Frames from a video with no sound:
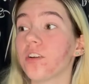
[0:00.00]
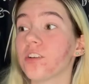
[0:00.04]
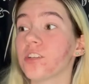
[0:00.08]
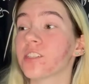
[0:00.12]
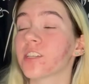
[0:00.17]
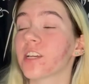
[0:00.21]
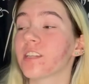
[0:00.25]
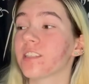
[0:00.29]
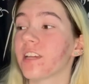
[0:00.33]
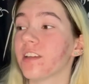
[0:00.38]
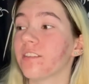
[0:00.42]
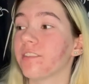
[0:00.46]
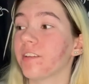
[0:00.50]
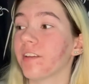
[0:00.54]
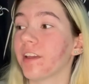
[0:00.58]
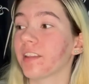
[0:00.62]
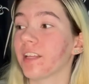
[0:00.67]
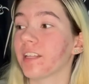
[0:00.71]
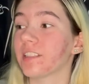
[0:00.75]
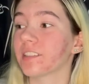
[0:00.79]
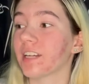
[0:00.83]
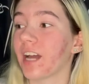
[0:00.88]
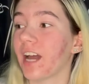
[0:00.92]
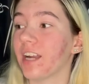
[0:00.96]
just because I feel like
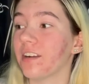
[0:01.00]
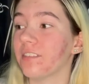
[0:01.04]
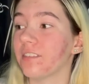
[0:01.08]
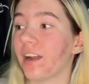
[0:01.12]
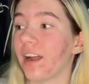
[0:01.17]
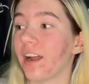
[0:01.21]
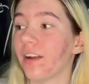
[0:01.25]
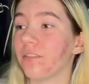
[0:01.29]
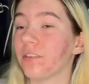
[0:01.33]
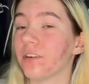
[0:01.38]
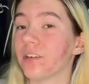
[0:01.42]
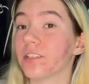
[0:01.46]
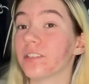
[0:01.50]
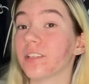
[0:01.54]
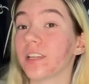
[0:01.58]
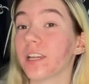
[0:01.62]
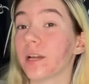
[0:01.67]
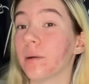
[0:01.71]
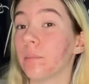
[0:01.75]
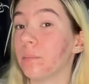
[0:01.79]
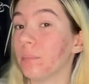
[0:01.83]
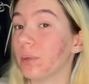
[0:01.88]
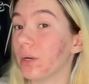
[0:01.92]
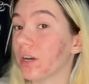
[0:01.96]
that's kind of average,
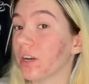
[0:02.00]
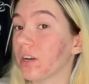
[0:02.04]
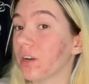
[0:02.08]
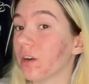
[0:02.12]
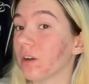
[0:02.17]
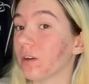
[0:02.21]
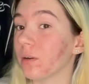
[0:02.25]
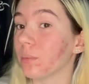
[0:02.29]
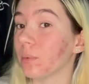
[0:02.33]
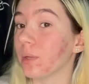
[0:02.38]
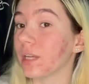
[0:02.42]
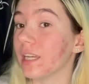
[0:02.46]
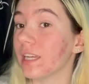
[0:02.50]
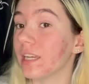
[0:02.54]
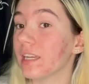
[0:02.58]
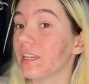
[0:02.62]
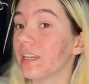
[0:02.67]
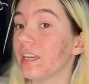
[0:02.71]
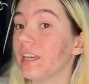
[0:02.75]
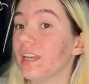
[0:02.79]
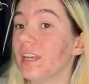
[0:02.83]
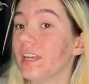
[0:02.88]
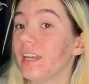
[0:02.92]
like a book a week.